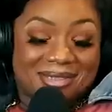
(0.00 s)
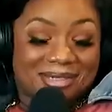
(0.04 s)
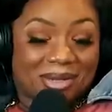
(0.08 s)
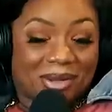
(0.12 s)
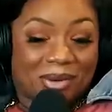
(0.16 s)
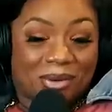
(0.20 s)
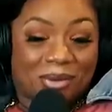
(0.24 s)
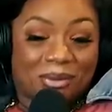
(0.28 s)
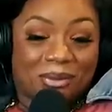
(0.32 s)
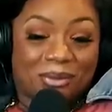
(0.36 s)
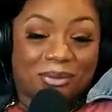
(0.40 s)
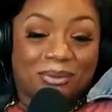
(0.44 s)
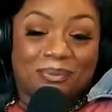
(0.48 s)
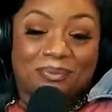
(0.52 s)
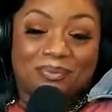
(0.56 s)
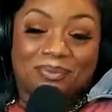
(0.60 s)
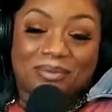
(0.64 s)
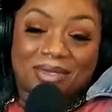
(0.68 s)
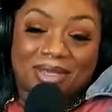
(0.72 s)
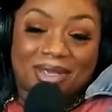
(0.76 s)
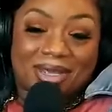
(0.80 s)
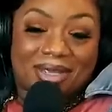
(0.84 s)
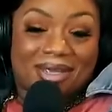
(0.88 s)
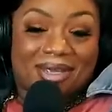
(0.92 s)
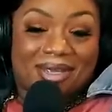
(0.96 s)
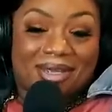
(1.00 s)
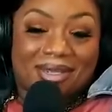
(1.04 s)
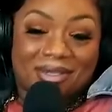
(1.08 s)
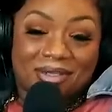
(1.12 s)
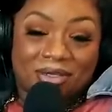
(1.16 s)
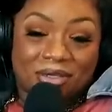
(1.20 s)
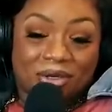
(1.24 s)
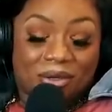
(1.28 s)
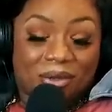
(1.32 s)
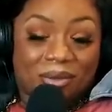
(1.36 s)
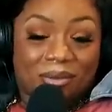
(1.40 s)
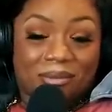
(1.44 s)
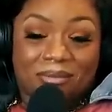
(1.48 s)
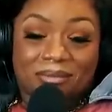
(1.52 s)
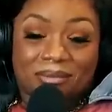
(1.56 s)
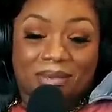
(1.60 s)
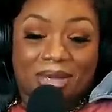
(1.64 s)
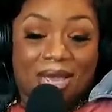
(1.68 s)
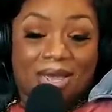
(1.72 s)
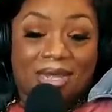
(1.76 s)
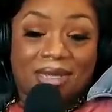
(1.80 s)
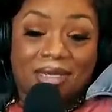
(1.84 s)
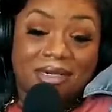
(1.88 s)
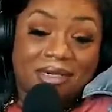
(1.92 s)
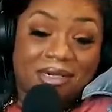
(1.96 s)
So you could get that one. You know,
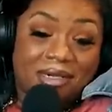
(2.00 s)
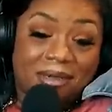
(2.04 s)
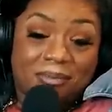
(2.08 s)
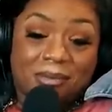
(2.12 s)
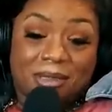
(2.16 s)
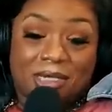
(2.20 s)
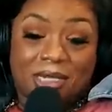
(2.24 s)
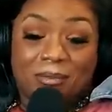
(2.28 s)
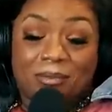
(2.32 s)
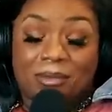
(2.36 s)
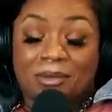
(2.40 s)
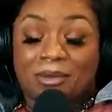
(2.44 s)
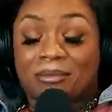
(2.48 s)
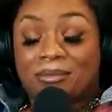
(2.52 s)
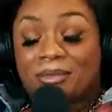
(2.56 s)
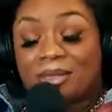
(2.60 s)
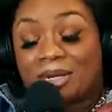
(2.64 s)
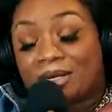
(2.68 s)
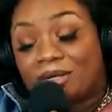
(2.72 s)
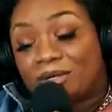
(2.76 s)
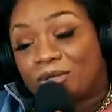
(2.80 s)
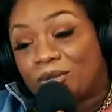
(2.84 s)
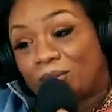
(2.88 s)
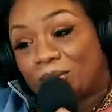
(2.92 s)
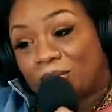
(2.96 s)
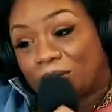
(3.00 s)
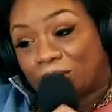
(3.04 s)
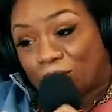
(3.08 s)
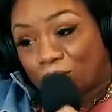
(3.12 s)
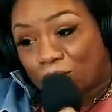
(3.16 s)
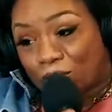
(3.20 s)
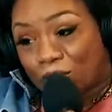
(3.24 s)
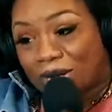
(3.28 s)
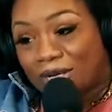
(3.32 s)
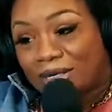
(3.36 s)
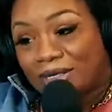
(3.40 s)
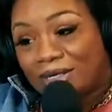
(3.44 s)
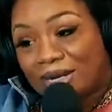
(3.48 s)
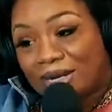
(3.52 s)
I ended up keeping them. They're doing great